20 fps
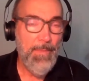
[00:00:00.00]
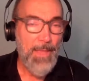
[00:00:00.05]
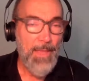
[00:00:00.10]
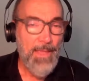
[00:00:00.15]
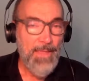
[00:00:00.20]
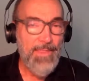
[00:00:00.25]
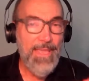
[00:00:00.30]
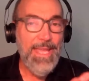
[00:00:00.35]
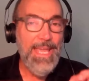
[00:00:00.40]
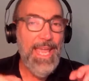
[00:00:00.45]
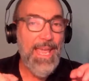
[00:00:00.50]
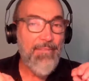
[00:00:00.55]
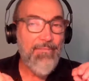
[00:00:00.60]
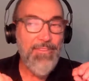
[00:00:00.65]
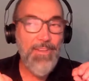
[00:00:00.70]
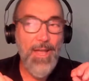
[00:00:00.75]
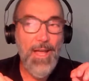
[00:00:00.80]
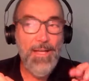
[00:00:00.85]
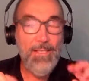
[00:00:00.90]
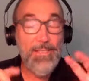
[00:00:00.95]
They have
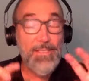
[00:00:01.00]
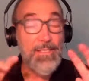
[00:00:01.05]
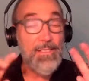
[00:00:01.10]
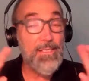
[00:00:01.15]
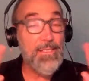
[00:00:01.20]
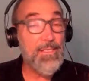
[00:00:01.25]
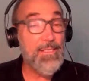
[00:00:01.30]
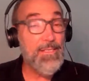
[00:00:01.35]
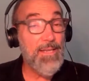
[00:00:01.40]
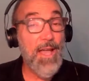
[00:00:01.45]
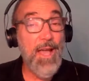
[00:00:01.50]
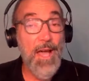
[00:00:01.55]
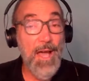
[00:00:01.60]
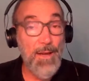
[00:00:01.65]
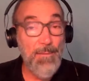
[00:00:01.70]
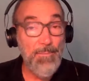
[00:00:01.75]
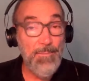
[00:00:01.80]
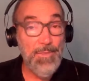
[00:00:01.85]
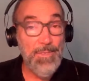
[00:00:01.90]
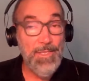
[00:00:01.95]
not
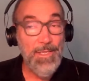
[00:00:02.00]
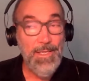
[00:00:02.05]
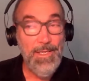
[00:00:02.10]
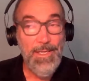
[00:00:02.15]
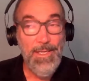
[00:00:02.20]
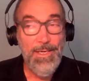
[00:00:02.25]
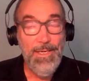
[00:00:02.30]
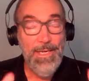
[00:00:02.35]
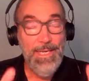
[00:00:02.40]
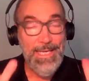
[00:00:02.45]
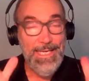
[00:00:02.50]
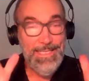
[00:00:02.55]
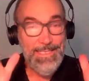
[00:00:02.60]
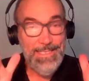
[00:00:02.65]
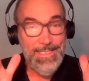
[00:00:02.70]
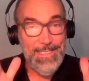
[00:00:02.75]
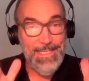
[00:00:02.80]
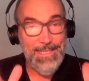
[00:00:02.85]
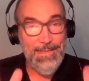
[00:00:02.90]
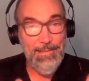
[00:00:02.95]
stopped
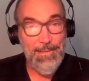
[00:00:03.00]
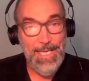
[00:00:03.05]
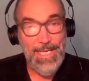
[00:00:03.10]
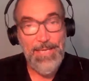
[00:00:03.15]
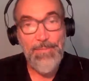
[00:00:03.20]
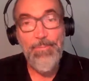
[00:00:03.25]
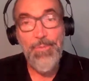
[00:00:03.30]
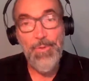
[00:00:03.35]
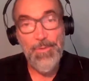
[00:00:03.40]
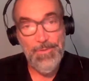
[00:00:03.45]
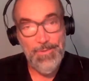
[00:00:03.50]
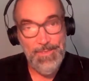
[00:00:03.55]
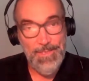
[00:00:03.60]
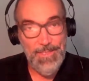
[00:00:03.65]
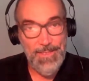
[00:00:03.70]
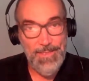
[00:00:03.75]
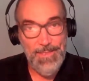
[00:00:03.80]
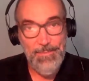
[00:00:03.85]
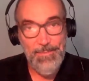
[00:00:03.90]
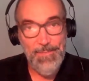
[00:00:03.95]
and
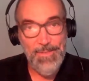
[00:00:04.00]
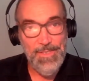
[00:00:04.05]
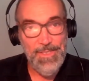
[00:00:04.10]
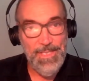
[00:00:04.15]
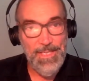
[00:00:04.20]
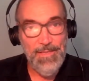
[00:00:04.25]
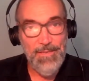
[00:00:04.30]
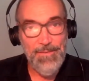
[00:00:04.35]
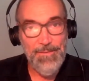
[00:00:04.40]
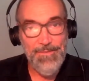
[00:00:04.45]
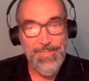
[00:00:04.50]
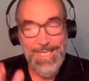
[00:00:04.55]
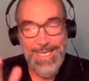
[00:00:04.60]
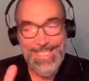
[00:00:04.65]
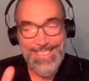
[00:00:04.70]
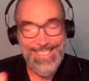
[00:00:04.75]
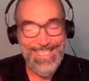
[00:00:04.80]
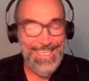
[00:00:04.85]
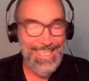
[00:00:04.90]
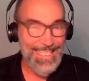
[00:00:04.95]
labeled themselves
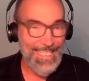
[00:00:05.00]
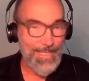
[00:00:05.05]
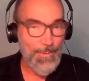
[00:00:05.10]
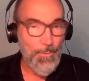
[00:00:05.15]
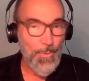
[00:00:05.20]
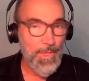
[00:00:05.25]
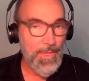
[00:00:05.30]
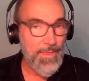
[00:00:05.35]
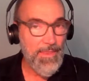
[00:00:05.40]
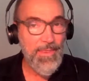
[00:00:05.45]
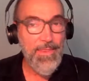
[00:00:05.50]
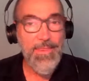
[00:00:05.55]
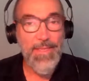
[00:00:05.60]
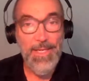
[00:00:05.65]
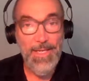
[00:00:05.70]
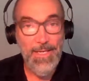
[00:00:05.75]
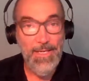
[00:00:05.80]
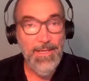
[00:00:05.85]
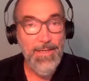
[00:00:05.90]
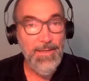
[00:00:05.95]
as any one
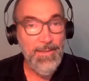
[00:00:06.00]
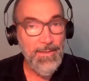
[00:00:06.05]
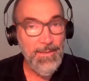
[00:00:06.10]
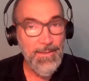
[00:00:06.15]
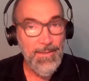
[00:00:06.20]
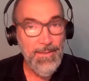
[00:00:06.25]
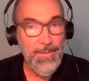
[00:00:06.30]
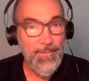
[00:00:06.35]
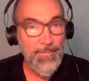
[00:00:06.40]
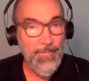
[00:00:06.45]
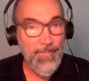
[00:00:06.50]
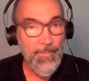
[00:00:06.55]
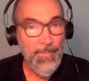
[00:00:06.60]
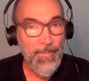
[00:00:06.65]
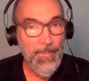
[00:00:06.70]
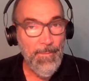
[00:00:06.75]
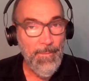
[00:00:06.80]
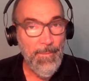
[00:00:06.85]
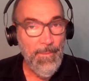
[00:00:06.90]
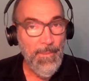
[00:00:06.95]
thing.
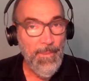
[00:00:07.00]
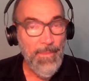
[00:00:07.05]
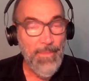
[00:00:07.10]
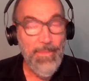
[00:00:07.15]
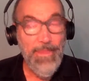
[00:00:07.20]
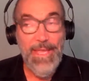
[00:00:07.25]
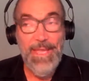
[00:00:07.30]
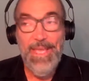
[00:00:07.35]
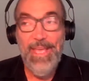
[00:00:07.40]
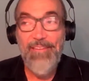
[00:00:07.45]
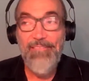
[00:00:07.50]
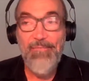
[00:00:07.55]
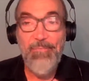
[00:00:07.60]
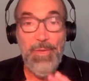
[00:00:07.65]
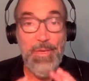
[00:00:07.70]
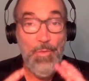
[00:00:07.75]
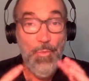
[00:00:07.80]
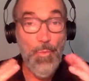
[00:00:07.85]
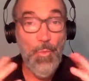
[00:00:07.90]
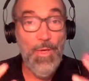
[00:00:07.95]
They have
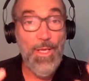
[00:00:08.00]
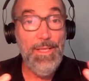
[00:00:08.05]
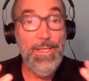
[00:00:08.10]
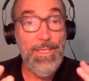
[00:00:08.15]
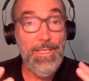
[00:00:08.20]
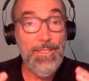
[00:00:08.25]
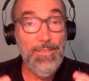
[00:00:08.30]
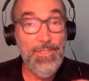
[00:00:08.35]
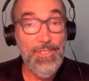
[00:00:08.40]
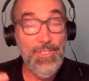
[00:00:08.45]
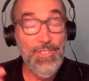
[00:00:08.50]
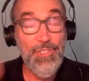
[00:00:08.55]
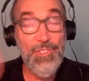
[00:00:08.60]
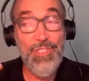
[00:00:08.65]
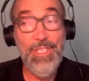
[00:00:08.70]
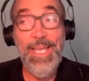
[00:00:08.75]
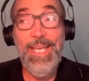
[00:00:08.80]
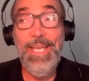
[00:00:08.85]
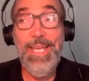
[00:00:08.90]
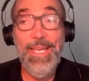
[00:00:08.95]
been willing to
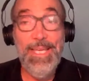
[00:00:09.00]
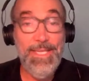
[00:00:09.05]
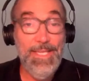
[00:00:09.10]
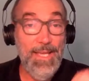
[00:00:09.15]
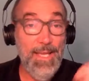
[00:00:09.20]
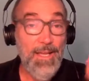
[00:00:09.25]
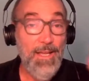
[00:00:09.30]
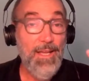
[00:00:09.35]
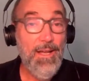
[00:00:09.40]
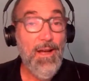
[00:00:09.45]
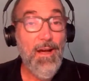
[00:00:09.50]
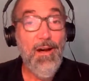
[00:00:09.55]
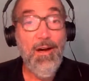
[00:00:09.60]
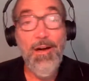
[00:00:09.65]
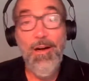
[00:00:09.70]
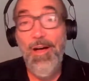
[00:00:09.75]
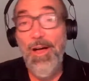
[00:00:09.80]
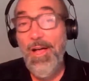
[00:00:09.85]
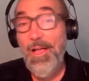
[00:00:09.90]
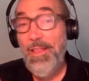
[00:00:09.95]
shed
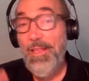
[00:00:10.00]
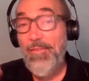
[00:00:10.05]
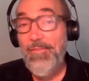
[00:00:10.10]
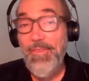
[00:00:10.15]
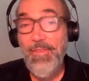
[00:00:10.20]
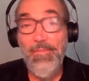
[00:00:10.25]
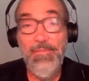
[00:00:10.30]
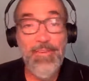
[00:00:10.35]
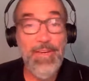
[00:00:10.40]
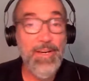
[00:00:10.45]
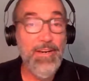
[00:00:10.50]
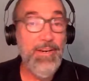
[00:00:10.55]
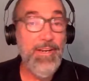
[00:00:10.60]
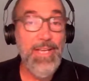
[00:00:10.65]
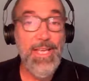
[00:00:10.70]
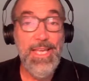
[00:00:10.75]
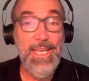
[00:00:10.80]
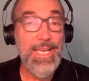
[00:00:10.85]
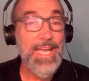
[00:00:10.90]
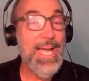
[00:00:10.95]
all of the
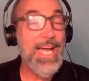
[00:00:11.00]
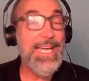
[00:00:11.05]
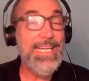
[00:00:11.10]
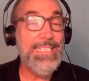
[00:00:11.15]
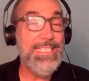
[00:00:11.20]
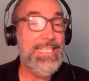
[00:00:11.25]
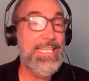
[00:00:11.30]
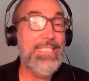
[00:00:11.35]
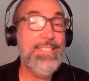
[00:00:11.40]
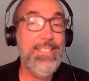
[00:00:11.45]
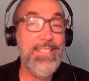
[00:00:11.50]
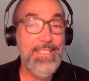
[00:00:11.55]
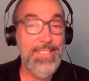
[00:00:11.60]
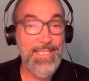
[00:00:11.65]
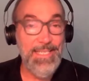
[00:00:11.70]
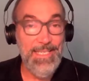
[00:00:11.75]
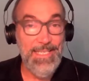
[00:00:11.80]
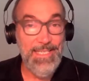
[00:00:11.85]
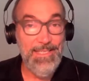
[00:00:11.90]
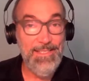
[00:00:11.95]
varying
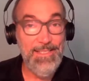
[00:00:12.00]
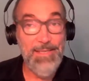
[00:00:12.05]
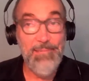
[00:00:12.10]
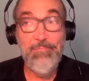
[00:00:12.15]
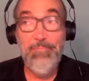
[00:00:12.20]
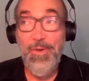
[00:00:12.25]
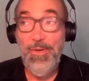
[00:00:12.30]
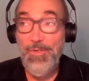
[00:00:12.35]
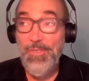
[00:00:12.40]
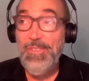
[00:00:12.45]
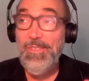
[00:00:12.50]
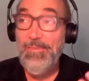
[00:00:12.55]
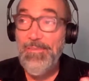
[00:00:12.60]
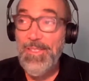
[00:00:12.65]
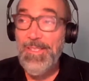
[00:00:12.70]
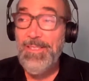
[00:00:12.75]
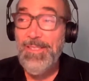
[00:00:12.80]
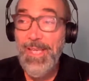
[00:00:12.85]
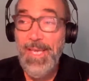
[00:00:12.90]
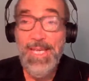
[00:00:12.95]
identities that most of
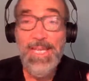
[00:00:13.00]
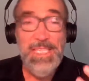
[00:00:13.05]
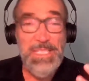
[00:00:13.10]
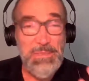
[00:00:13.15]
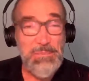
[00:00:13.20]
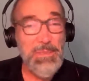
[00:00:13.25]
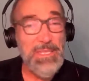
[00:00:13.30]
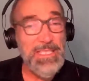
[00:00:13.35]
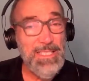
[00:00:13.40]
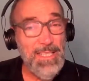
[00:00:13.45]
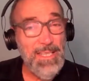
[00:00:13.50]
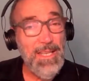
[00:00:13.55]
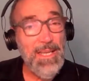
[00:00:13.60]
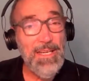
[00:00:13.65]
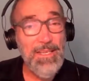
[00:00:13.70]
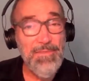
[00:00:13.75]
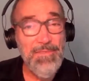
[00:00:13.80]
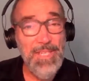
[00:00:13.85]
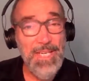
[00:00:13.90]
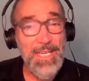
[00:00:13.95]
us spend a
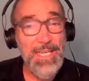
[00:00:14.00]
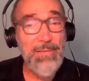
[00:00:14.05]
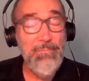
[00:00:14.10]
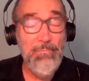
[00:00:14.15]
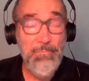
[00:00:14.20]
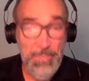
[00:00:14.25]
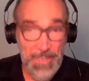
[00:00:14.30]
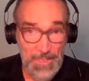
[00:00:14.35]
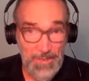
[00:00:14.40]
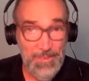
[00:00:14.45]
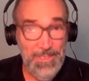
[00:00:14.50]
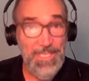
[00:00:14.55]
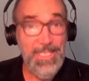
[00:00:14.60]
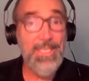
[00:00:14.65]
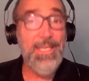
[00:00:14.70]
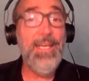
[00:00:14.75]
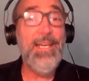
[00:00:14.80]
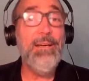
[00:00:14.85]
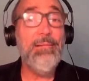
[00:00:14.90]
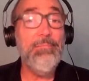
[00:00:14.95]
lot of time
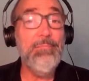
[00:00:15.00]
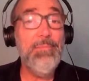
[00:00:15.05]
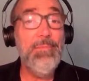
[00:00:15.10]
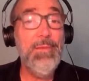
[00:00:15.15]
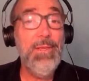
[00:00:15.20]
building up.